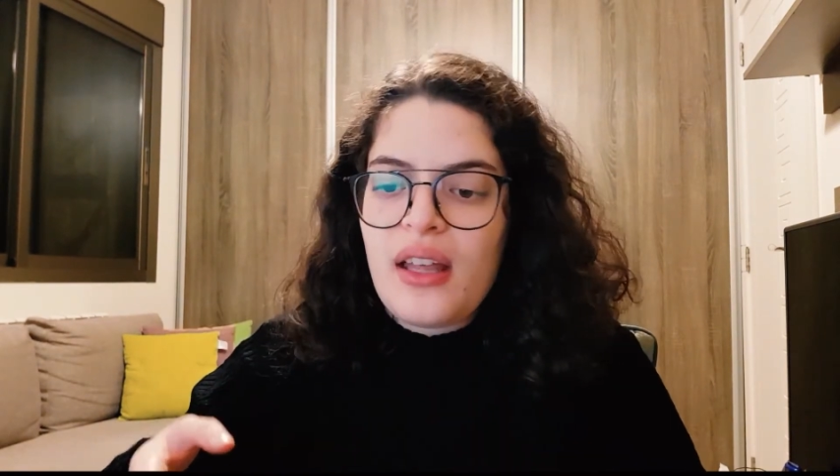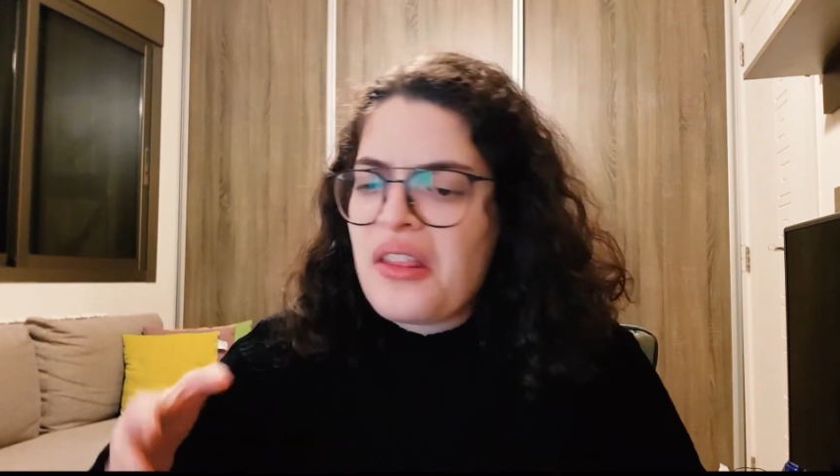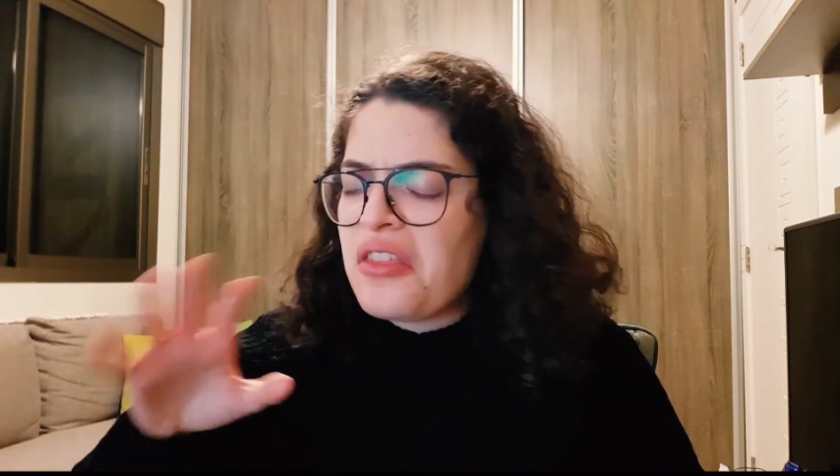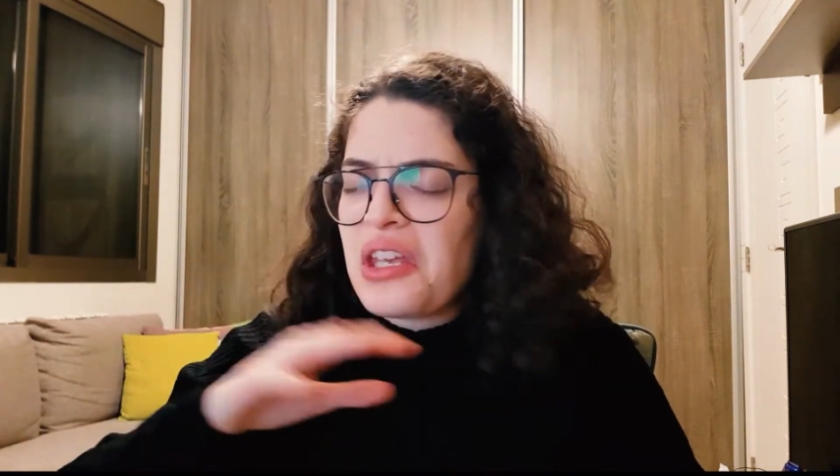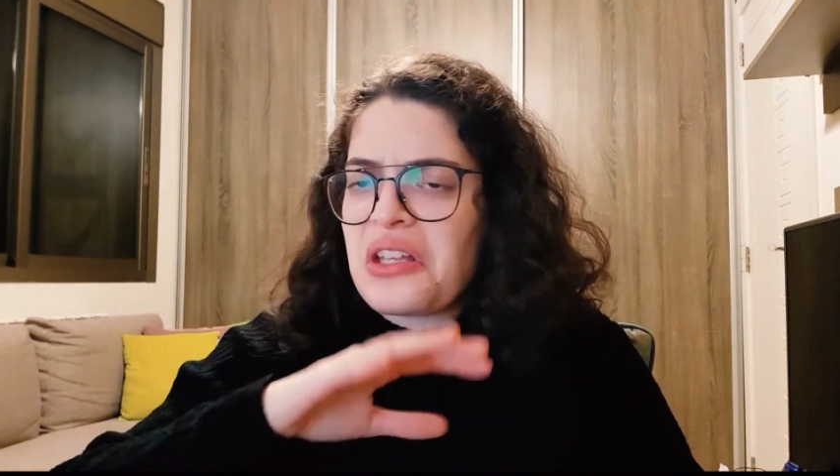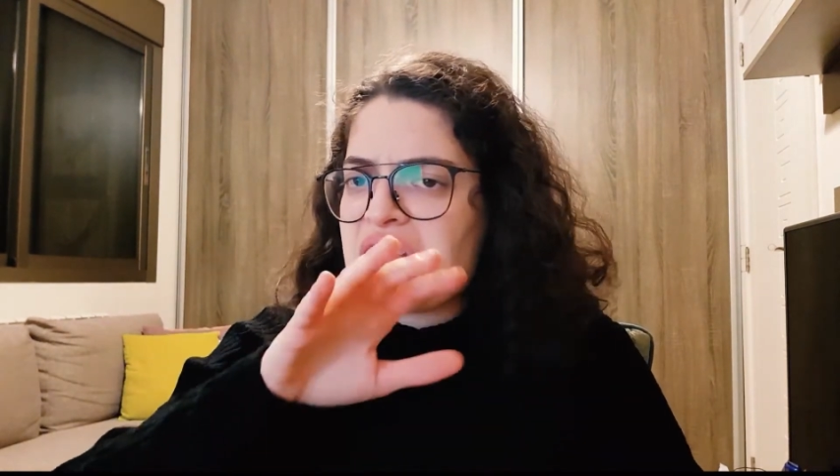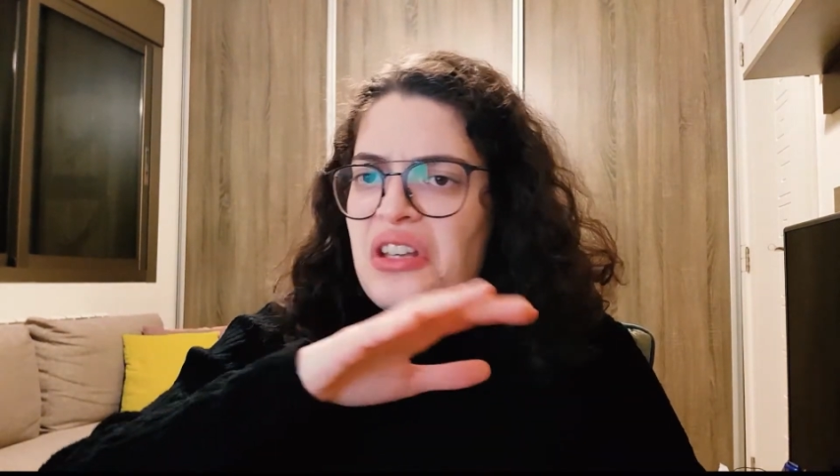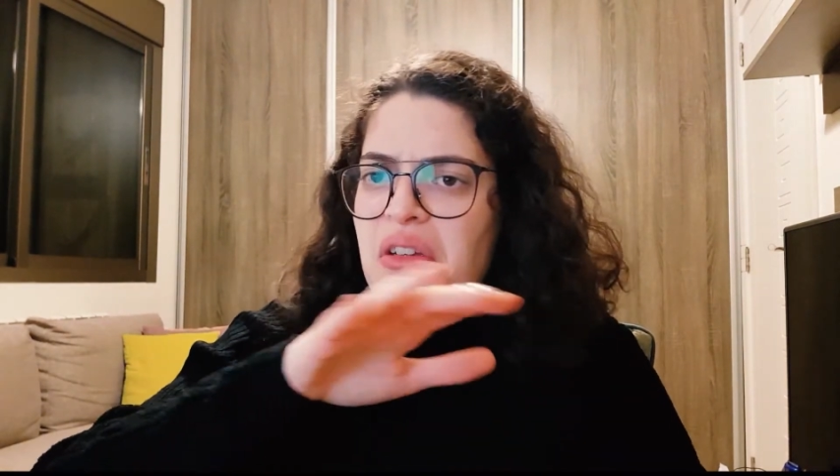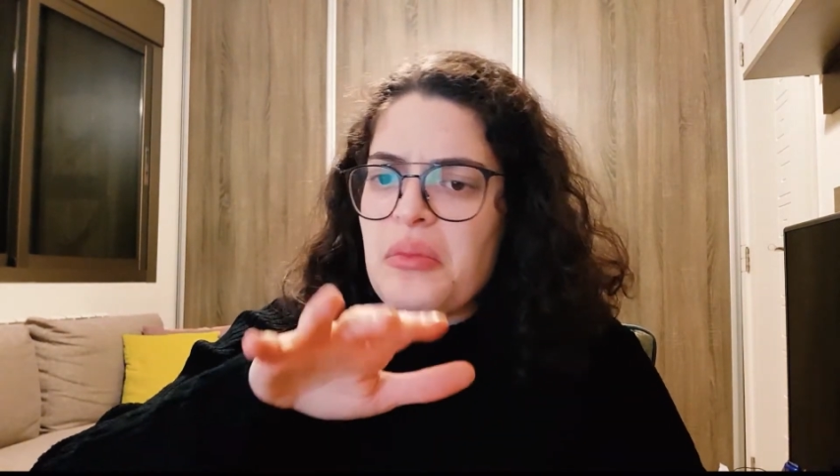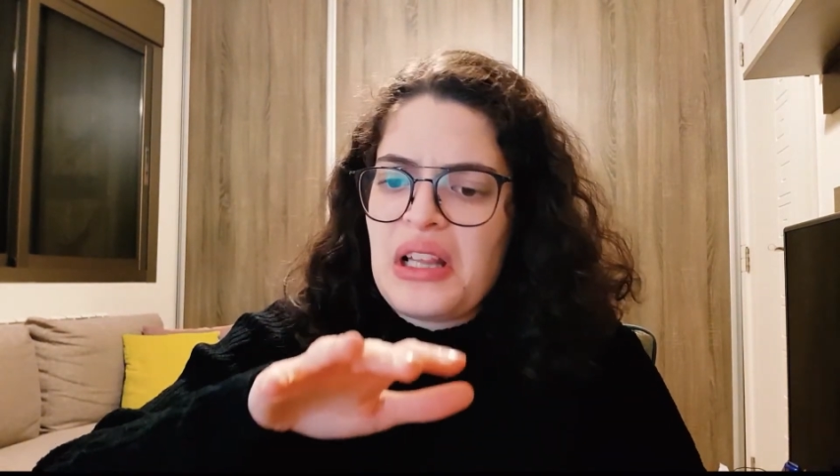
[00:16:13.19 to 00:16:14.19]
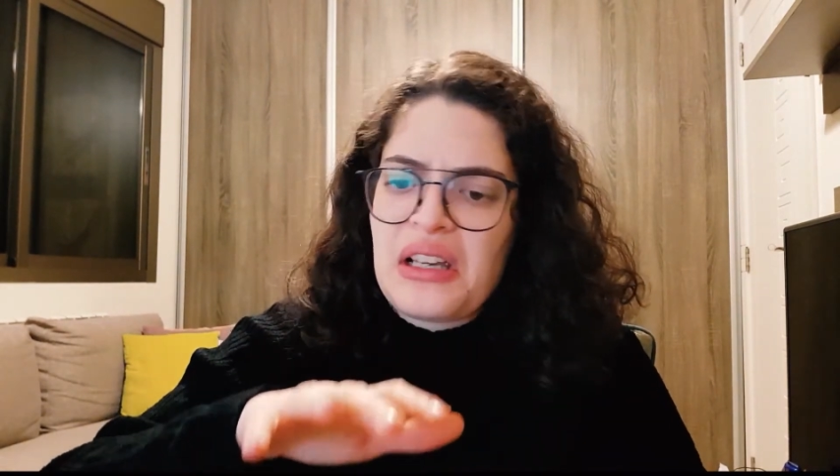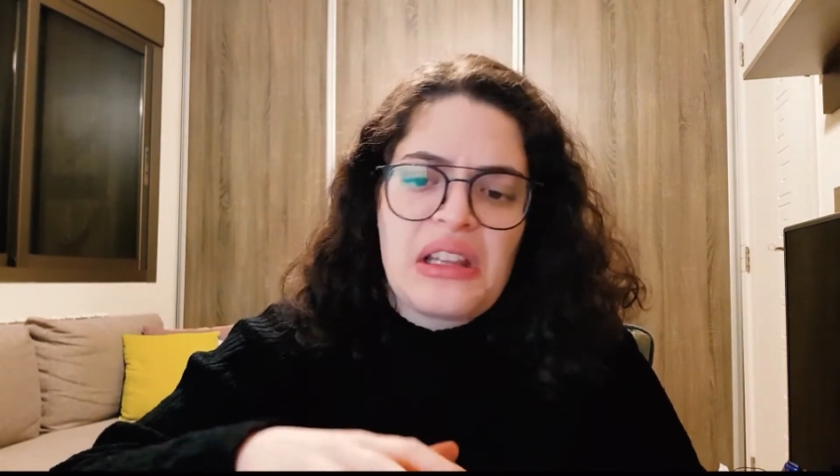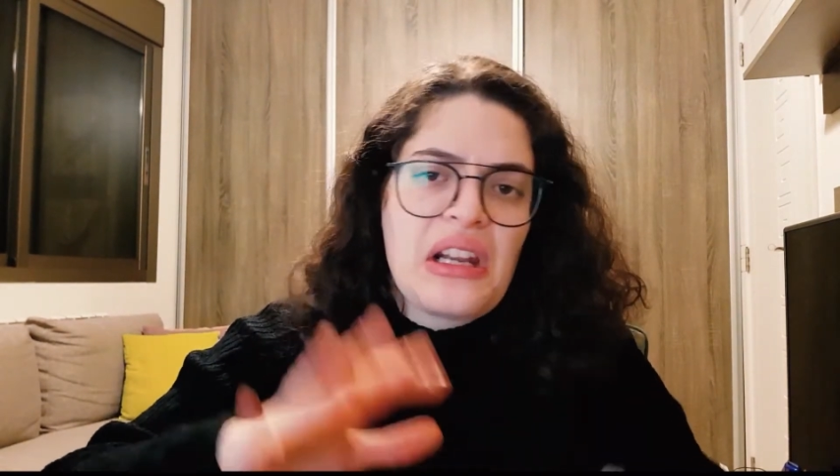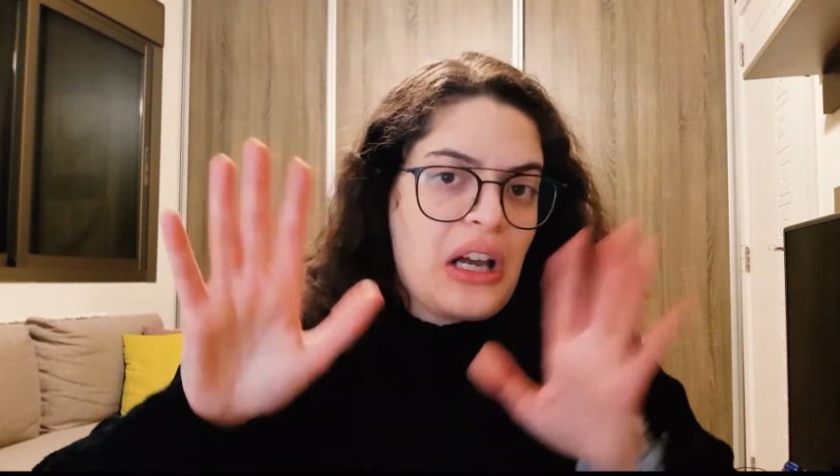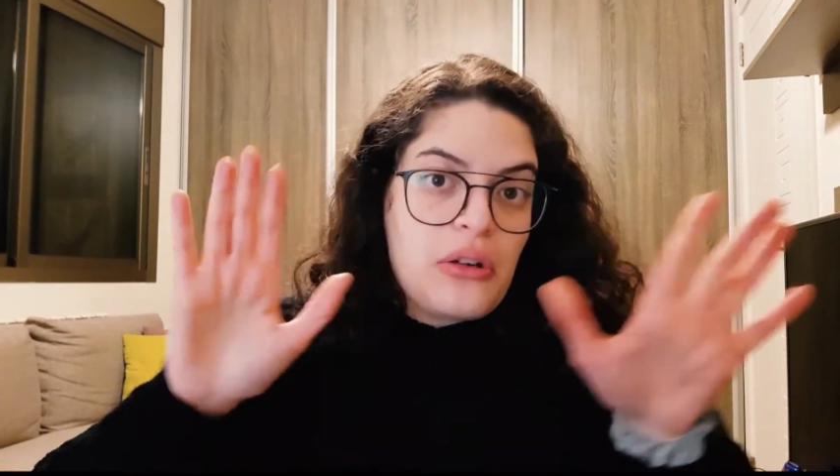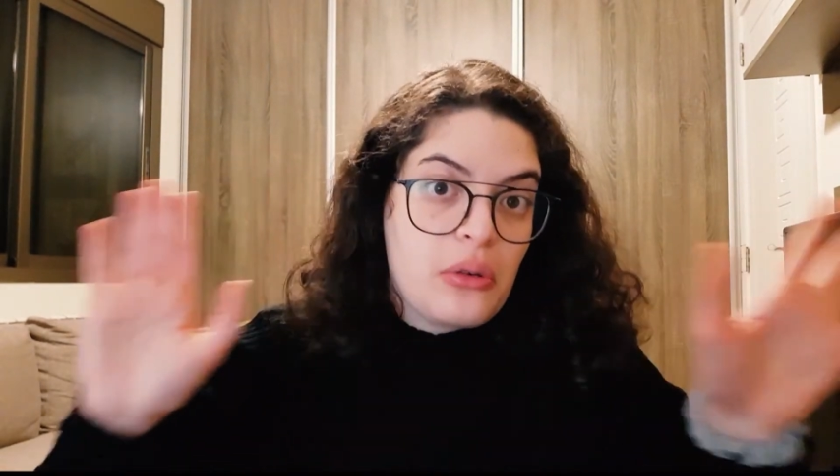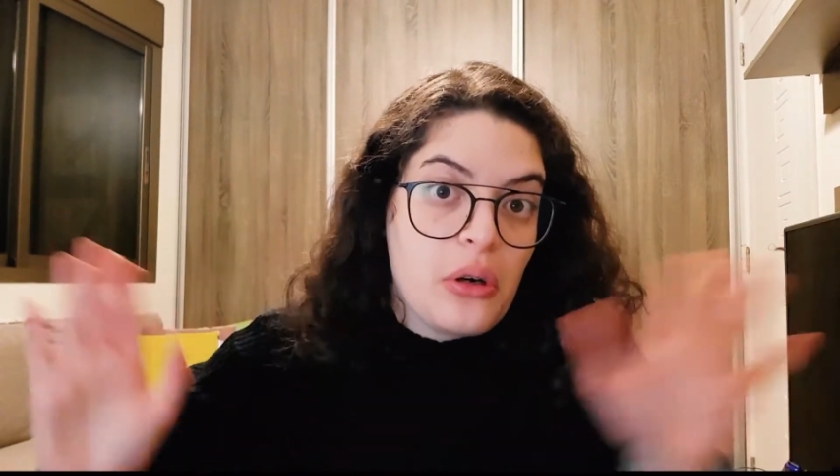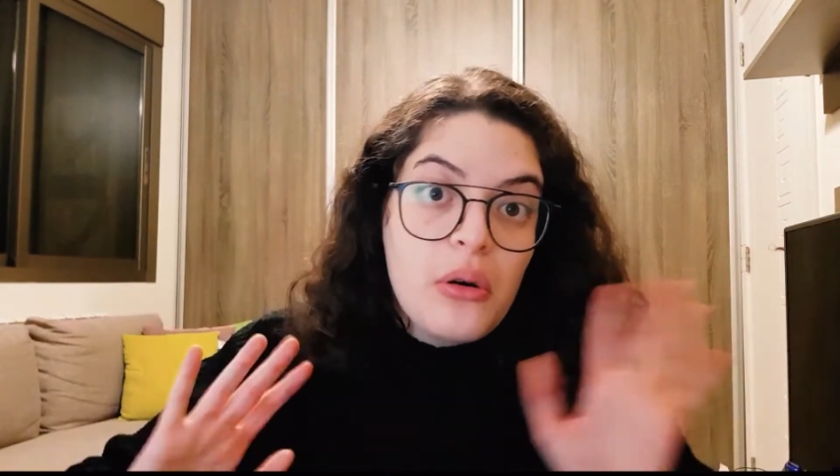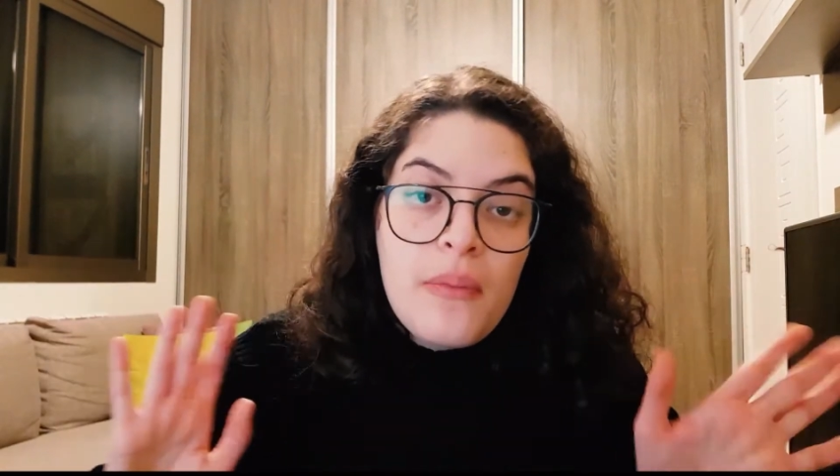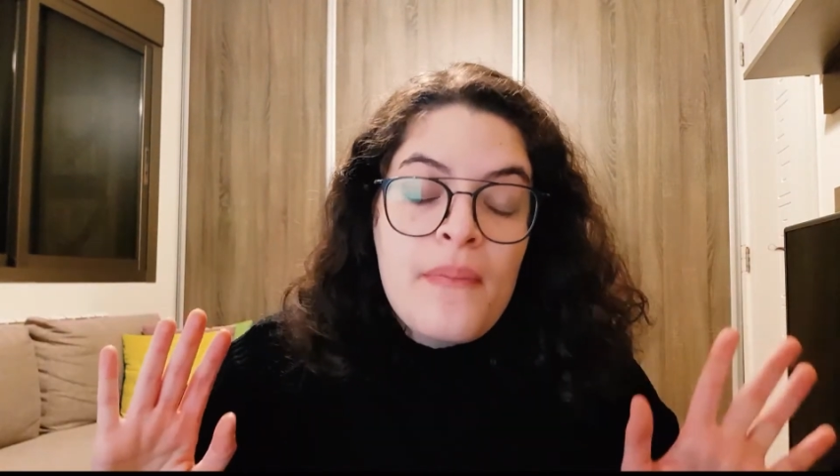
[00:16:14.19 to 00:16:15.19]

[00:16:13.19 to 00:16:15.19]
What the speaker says: I think it's gonna be like that, I don't know.